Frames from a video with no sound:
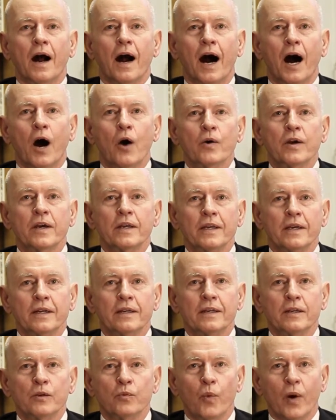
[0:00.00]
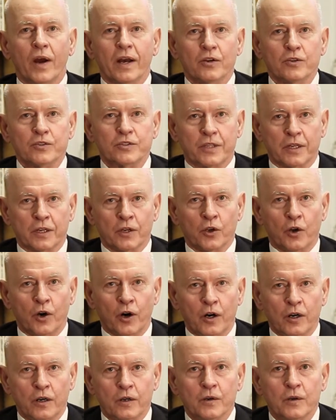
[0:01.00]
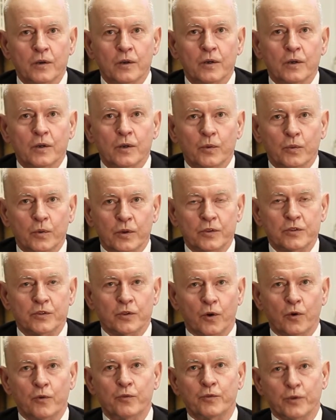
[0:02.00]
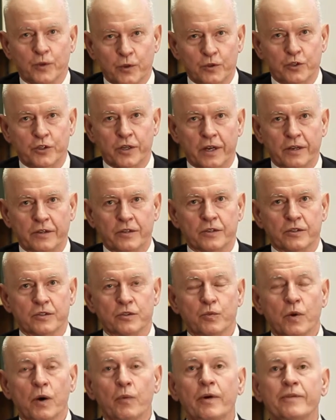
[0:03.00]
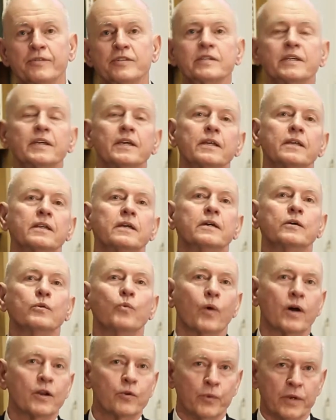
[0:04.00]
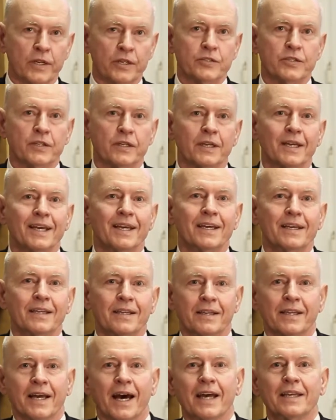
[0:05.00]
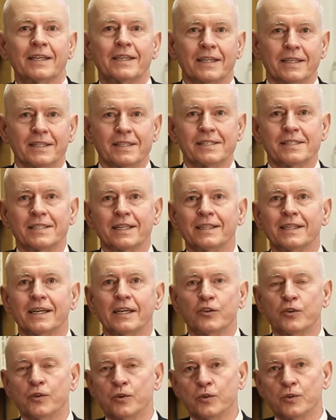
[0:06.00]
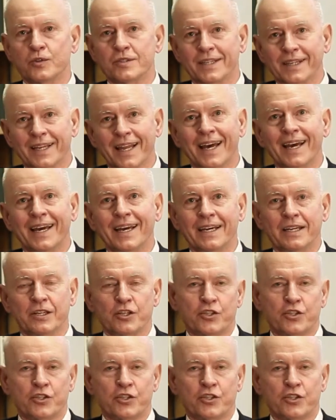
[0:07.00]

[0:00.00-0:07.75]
How can England and Wales get along with so few judges? Well, we've seen one reason. That is that they use lay